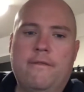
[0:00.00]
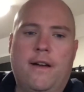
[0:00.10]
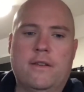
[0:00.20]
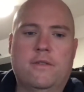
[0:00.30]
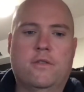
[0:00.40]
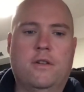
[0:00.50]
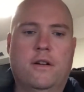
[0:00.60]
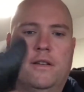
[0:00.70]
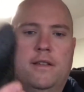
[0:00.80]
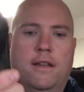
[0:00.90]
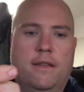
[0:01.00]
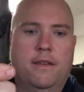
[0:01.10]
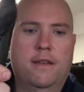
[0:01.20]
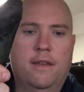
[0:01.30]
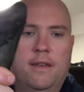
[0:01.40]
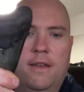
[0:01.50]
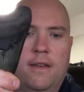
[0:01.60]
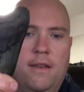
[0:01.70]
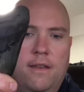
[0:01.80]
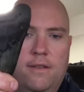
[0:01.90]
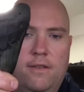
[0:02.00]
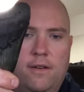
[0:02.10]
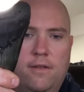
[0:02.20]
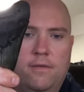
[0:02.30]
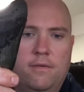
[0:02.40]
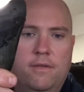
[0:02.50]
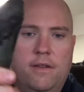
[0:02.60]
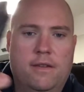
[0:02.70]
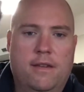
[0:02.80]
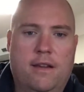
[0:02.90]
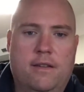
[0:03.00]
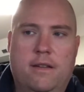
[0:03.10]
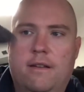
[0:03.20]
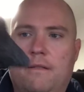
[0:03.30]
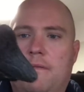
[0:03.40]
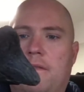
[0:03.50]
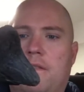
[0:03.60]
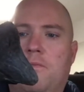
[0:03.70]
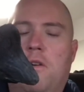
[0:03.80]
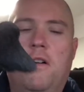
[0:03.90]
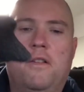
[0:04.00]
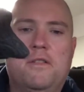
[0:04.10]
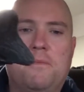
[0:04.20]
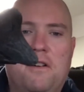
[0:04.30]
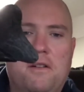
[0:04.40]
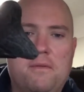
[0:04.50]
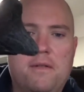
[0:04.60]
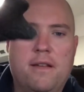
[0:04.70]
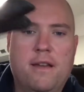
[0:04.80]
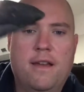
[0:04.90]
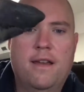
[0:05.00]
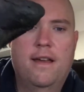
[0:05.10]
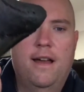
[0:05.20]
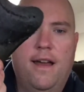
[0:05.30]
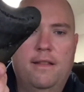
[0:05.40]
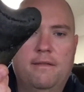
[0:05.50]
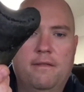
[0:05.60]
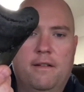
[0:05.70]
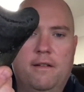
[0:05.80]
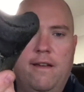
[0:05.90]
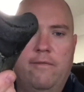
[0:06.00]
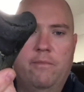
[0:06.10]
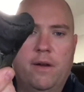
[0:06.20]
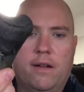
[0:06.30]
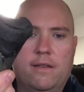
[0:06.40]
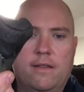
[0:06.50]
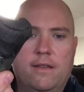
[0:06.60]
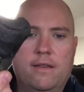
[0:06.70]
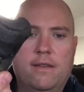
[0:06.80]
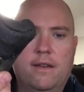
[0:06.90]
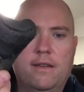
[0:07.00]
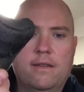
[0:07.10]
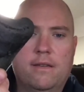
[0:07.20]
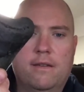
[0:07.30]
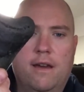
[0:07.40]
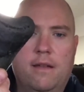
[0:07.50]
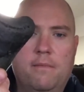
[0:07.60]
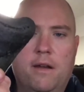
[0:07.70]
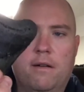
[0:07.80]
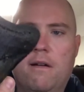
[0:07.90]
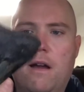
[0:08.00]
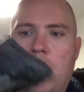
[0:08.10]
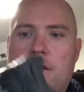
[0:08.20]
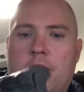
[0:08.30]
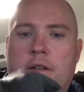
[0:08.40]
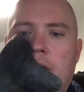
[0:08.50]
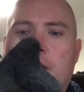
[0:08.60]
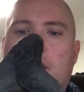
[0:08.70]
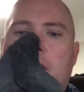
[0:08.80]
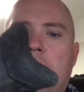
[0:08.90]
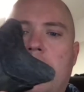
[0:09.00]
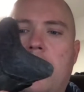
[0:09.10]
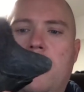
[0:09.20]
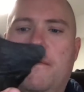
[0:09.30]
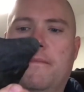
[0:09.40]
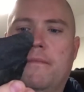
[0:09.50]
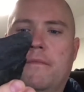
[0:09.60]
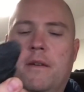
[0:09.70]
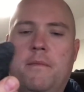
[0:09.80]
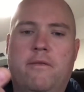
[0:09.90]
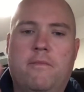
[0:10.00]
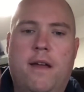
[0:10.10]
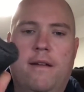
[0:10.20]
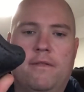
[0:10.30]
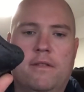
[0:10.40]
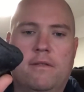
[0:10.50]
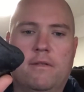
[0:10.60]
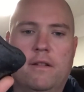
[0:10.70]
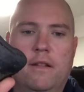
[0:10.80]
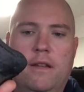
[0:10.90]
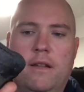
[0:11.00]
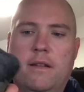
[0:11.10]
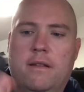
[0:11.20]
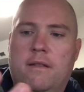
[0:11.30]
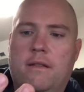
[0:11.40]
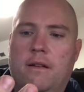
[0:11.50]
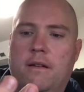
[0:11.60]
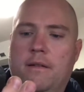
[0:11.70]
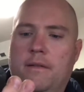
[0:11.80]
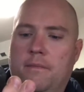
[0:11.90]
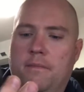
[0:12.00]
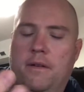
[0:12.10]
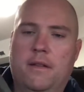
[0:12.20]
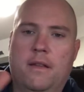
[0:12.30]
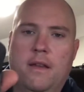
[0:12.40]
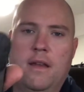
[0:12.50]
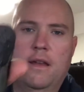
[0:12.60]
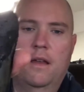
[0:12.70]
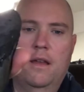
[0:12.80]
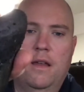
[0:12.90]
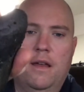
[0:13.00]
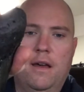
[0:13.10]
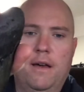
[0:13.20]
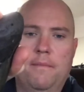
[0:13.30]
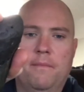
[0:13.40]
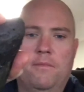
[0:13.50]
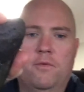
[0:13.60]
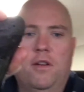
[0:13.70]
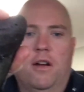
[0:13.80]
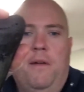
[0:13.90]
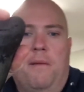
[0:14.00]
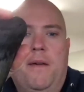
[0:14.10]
fossil shark's teeth. So this is actually a smaller one. I literally have buckets of these things out in my garage. Some of them I have to still clean, but we'll talk about